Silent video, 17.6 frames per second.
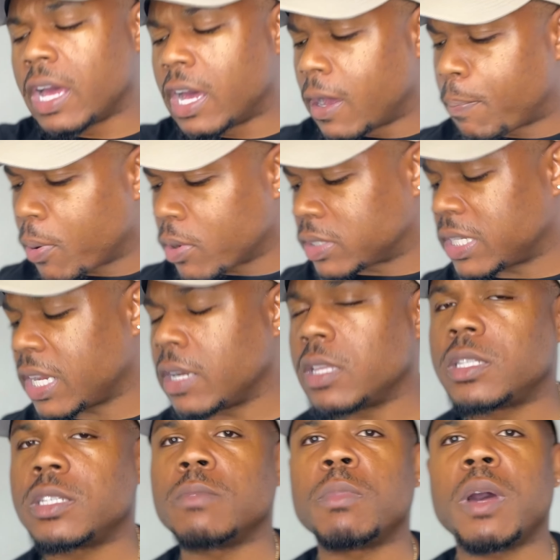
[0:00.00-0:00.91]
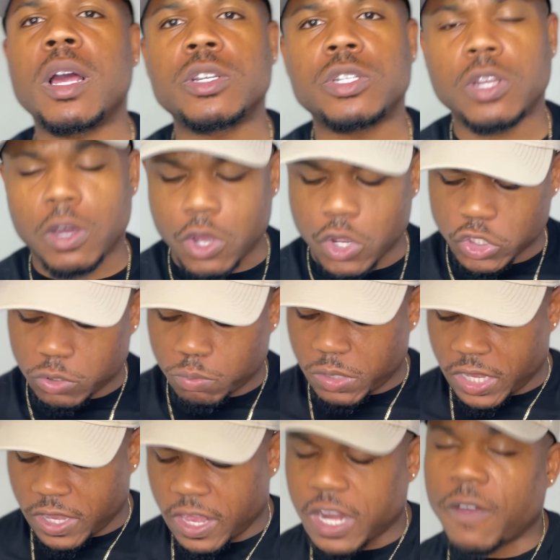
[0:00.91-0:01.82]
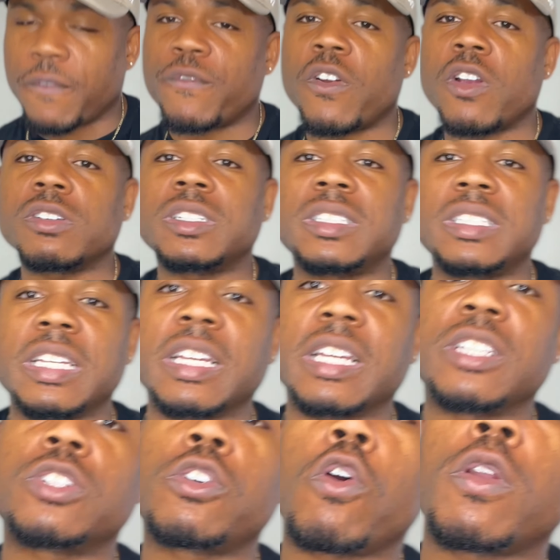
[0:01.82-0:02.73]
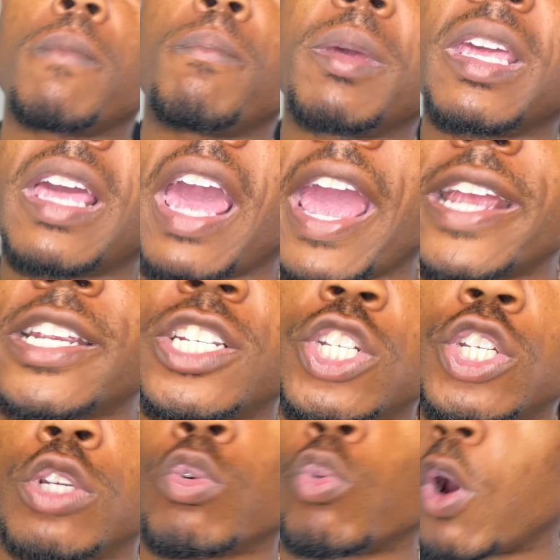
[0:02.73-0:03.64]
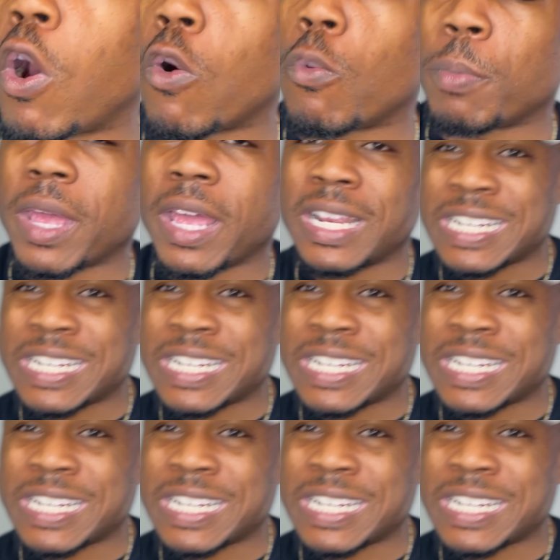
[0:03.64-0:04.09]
Pertaining to my dogs, man. And the first thing is gonna be H2O, man.